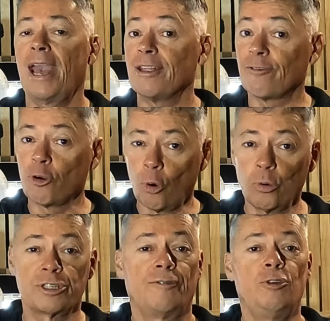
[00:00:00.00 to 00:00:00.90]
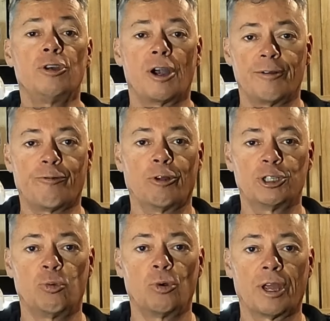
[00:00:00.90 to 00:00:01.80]
And of course, if you go to
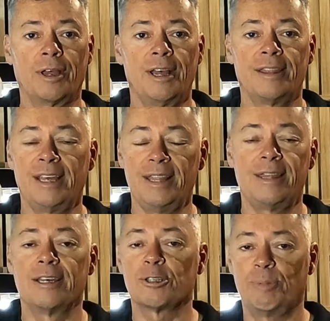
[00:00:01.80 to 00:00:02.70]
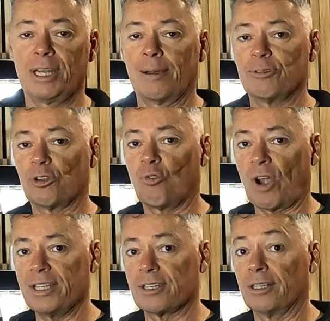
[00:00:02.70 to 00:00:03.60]
fresh water, then this becomes a
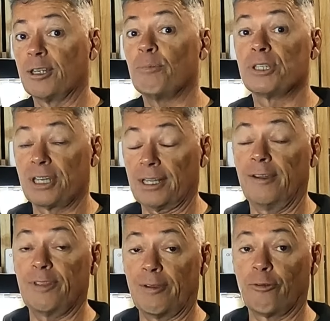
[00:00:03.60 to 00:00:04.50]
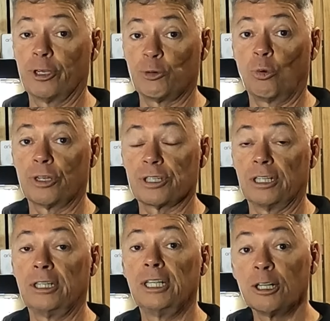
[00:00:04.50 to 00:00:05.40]
great cylinder, particularly if that fresh water is
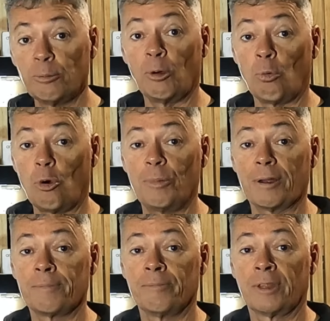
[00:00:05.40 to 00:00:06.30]
a little bit warmer,